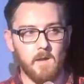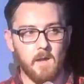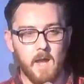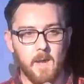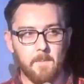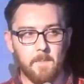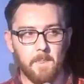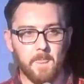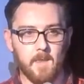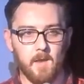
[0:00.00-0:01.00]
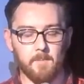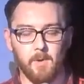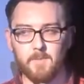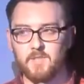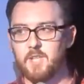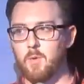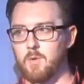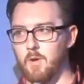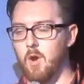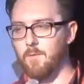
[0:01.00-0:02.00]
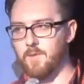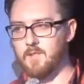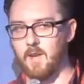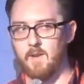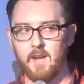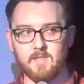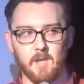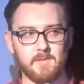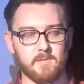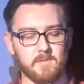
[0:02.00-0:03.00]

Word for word: um, I put my suit on, obviously, right? So,